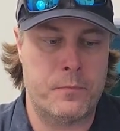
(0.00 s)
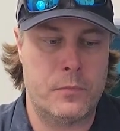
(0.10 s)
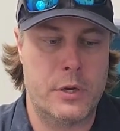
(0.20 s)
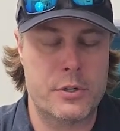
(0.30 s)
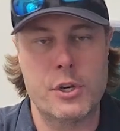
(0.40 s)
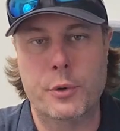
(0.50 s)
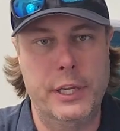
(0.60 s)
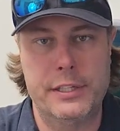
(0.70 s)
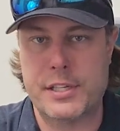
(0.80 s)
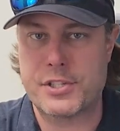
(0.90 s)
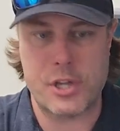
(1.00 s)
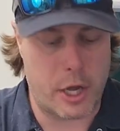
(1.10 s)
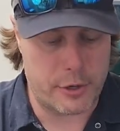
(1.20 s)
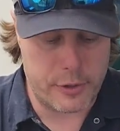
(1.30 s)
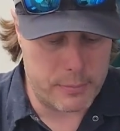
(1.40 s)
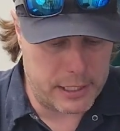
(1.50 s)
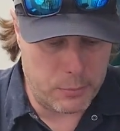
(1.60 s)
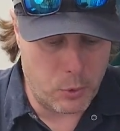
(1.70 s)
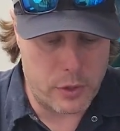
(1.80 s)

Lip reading: There is no need to solder them anymore.